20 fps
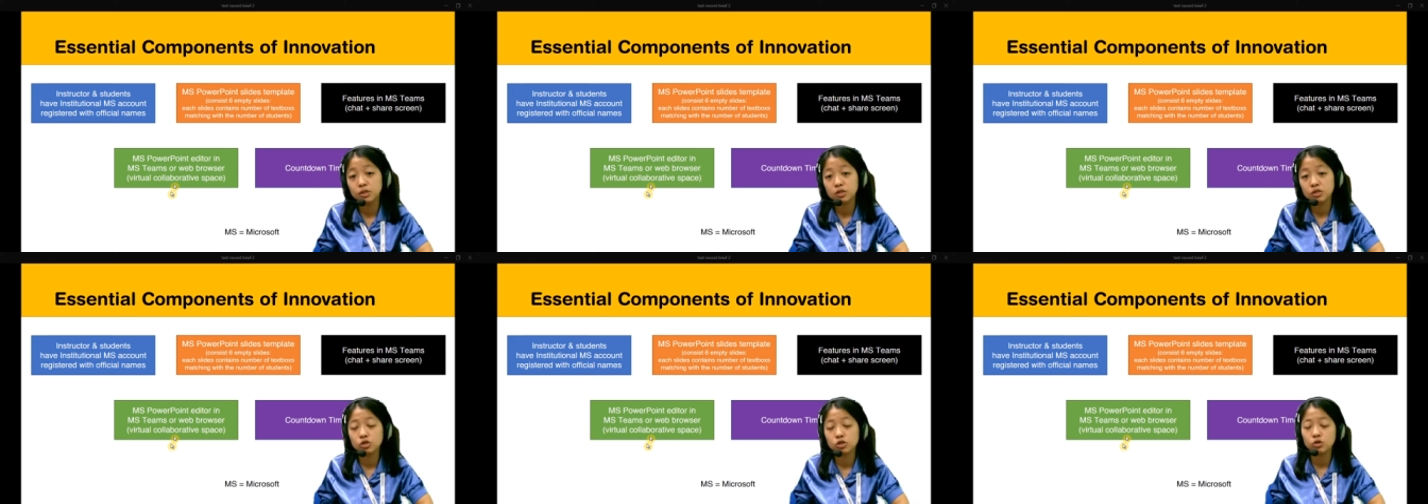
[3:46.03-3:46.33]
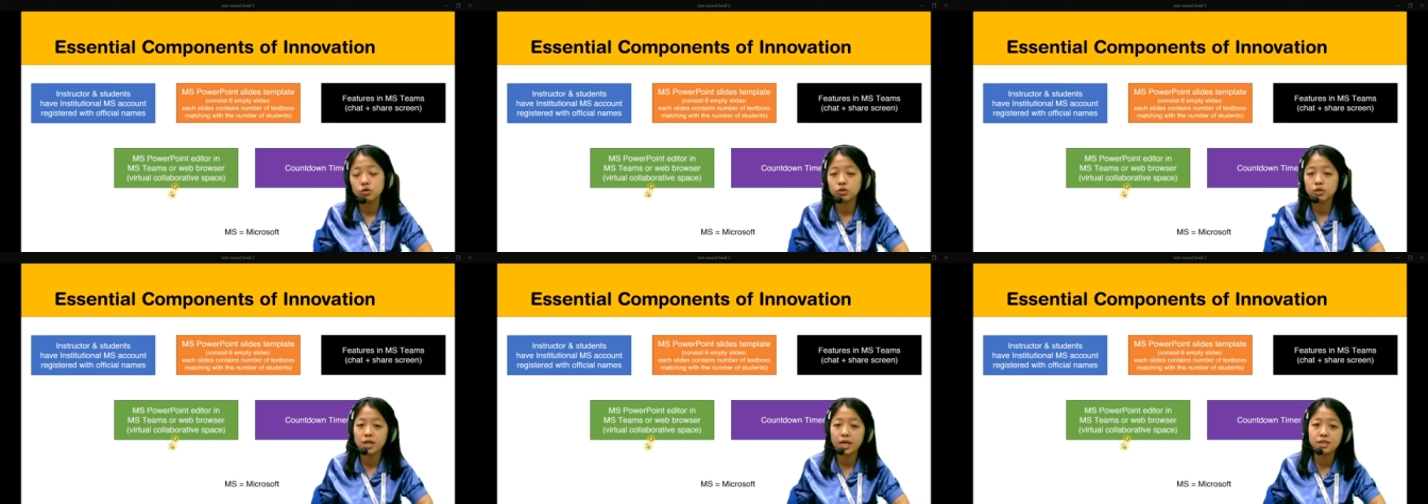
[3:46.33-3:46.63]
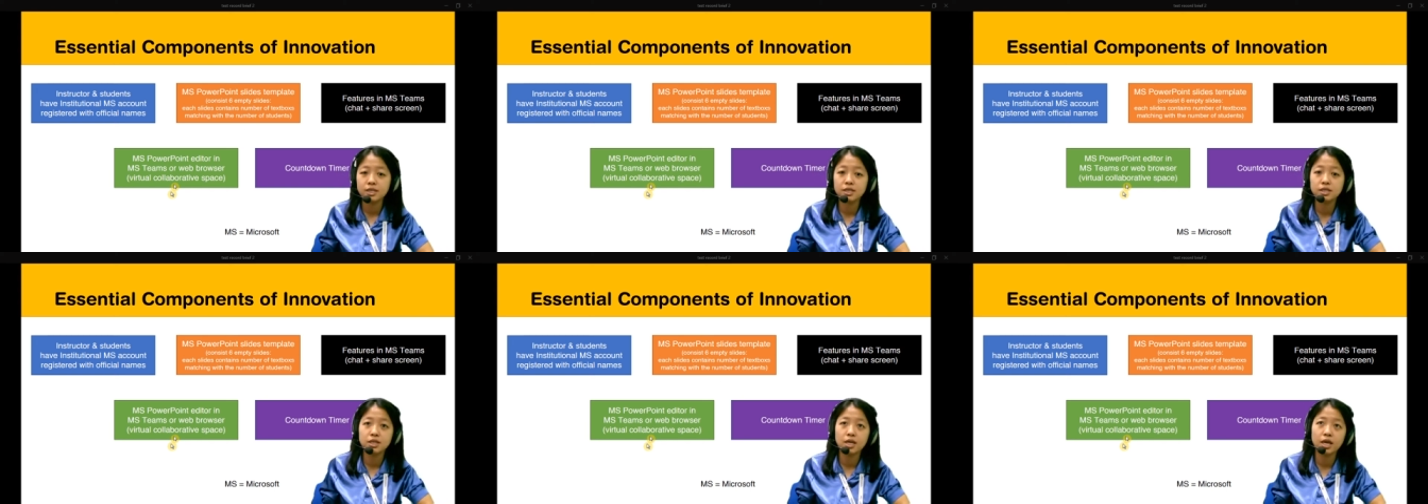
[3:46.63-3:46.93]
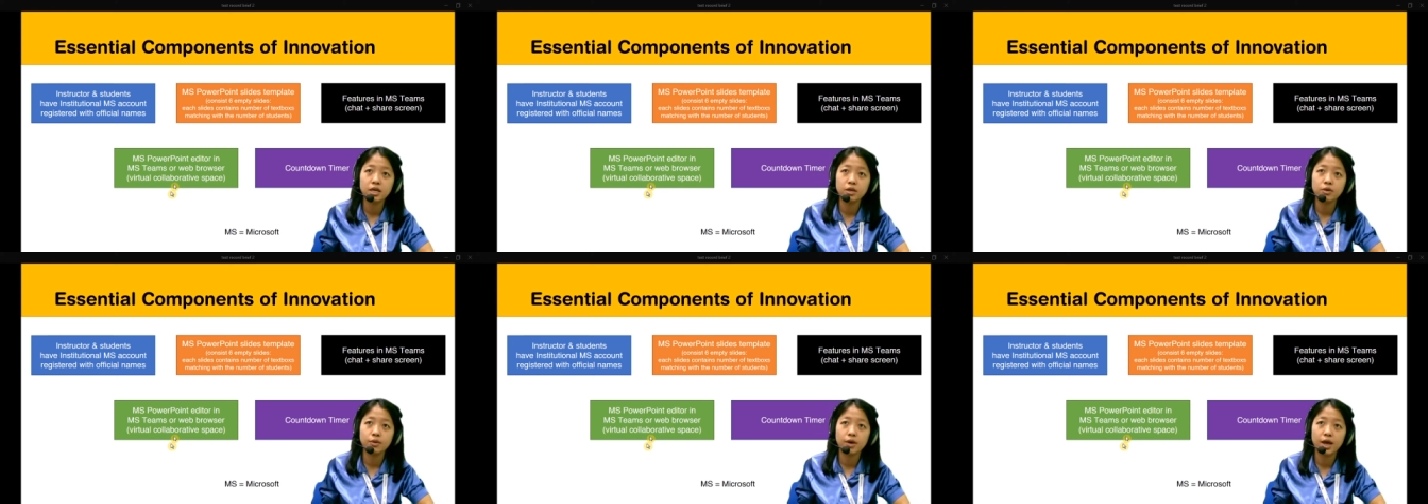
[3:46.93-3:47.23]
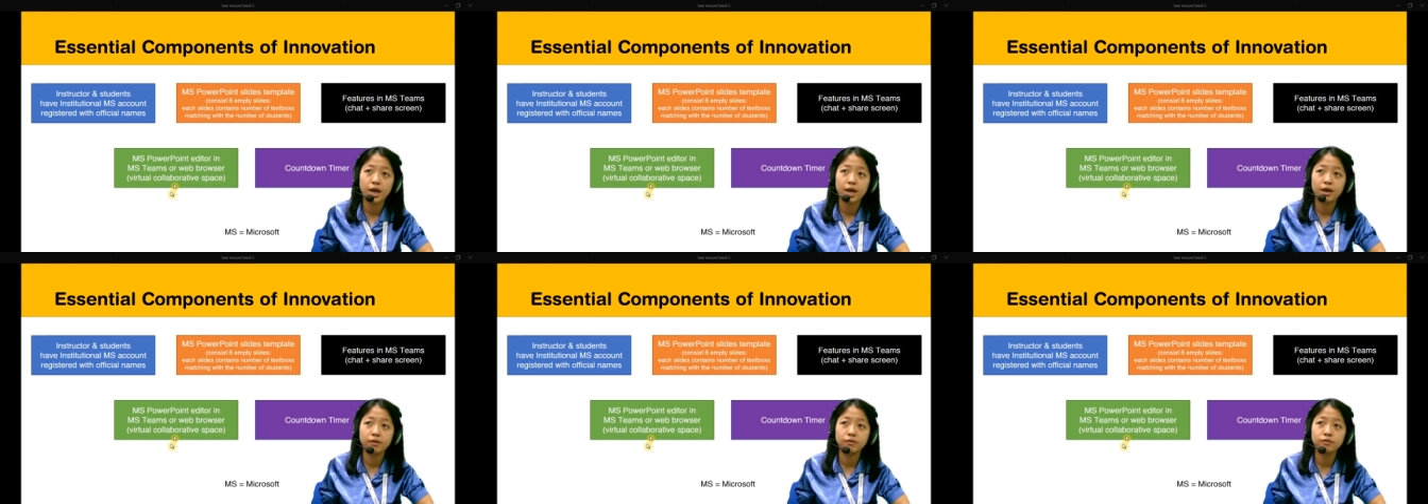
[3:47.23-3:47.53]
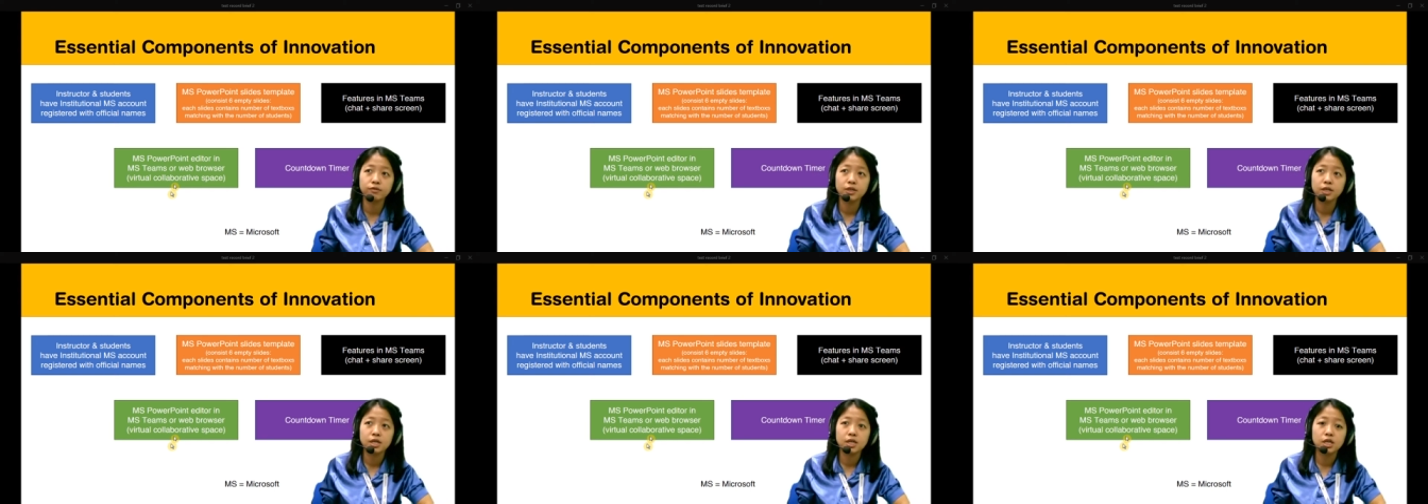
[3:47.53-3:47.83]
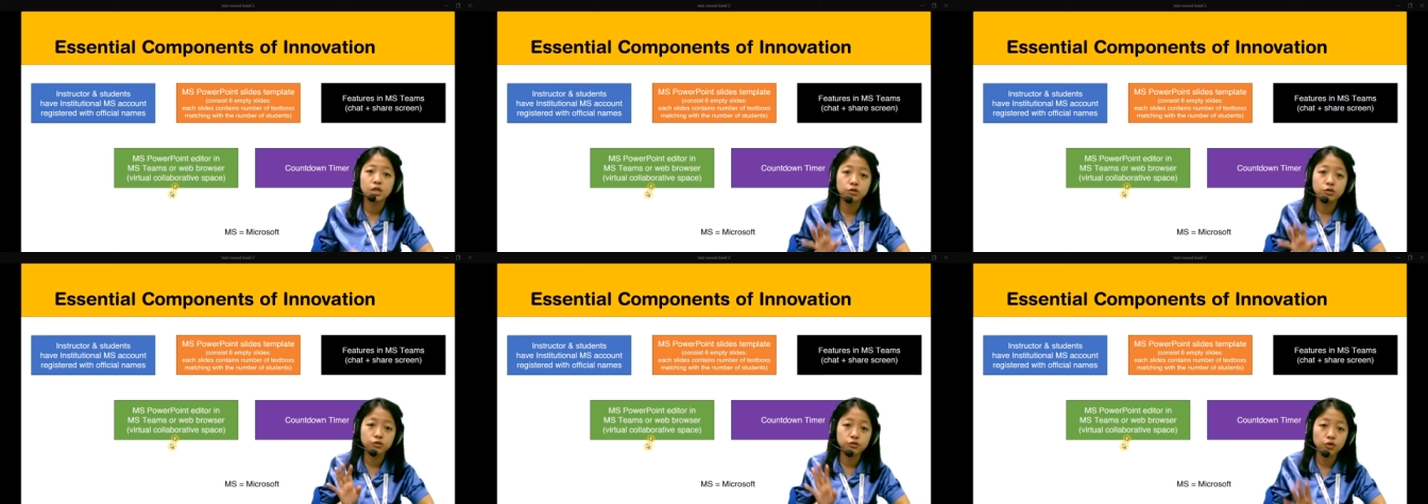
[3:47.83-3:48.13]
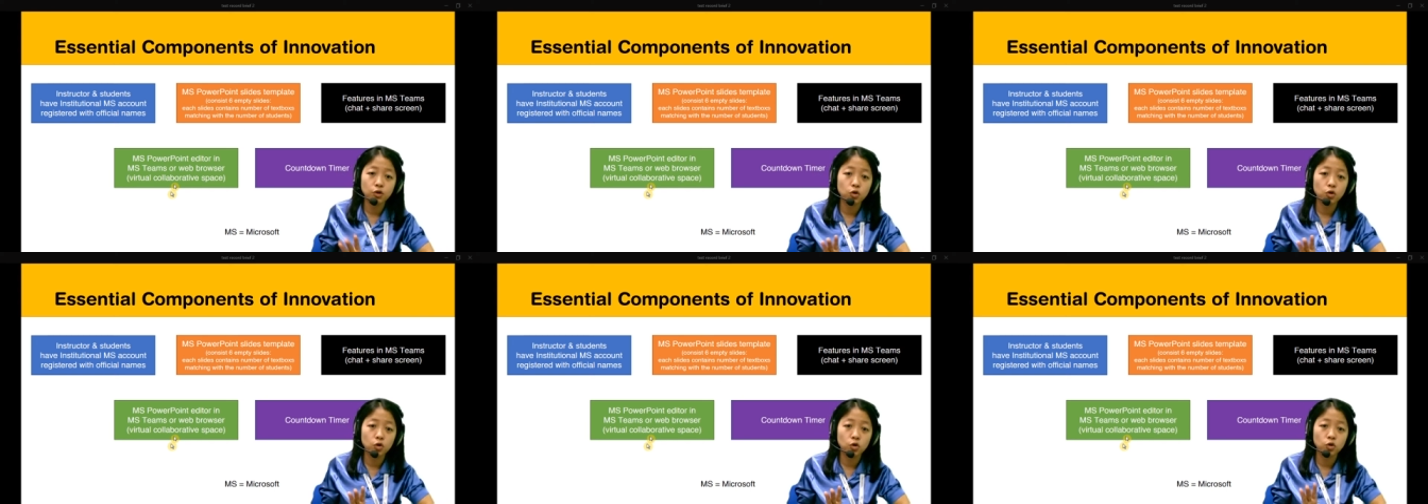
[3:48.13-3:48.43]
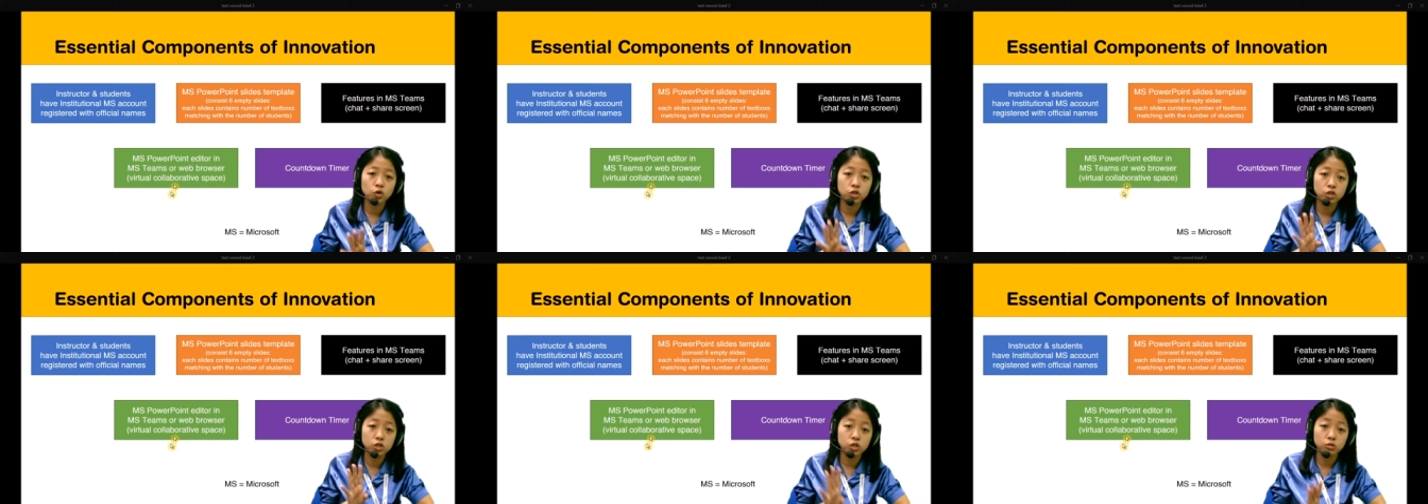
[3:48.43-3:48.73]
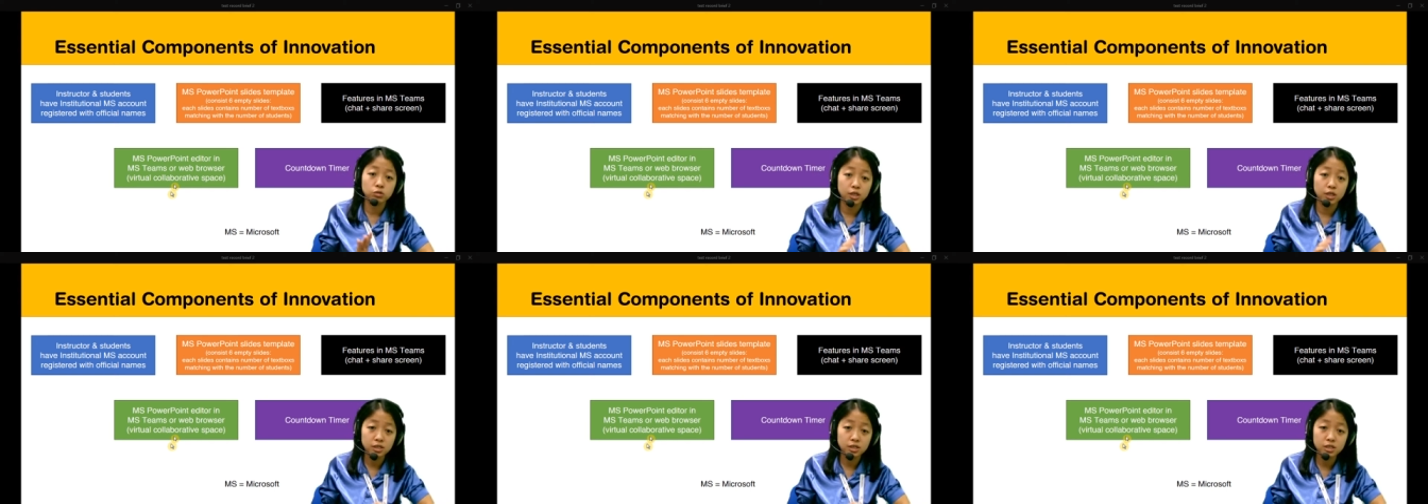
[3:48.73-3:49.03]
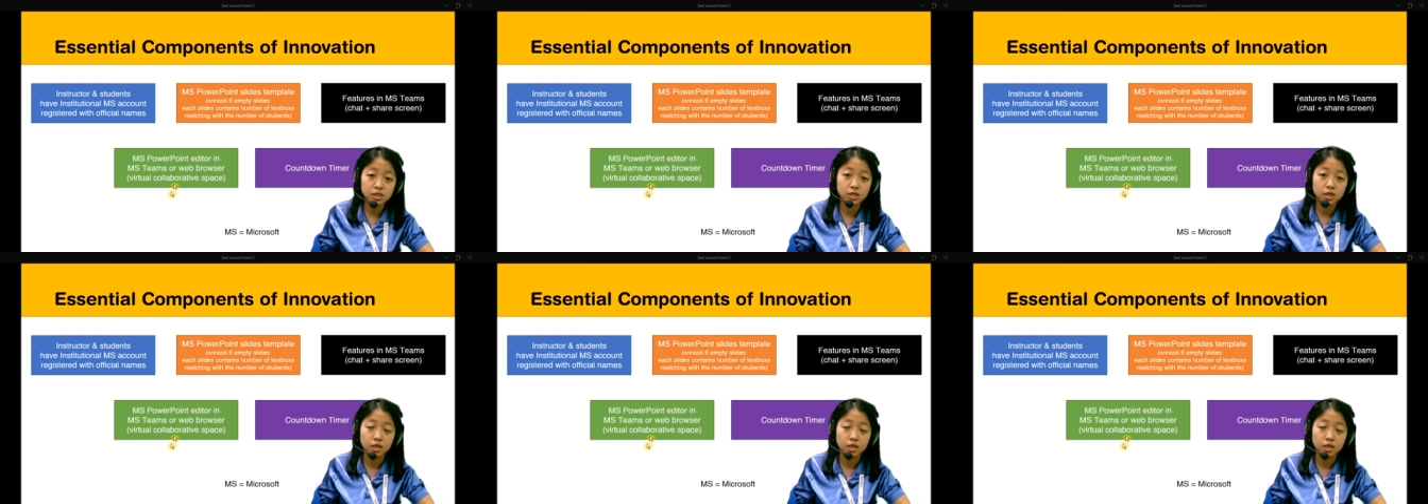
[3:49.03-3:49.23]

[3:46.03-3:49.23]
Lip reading: So let's say you have 4 students